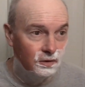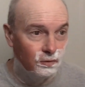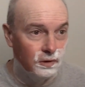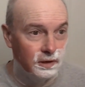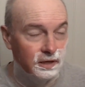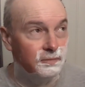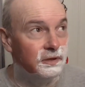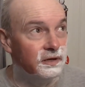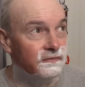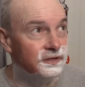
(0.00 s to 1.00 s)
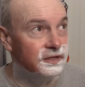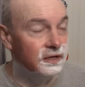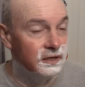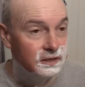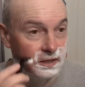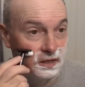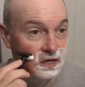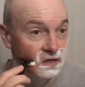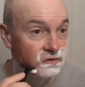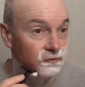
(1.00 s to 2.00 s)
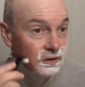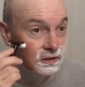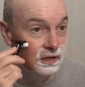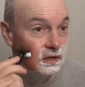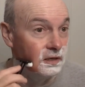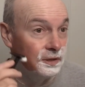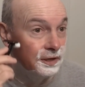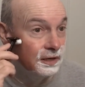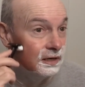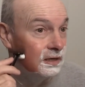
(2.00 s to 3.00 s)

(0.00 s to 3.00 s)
one, I believe it's A&E, has one called